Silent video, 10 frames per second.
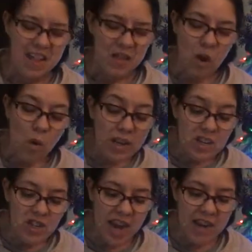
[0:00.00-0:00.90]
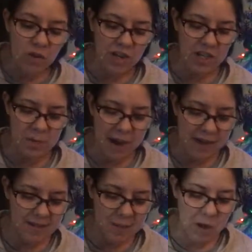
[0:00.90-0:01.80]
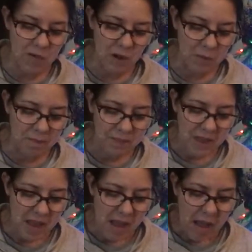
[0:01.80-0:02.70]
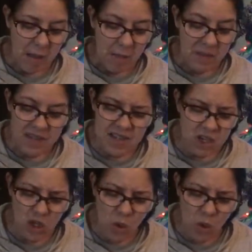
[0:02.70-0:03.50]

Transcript: The coins jangled as she passed them over. But this is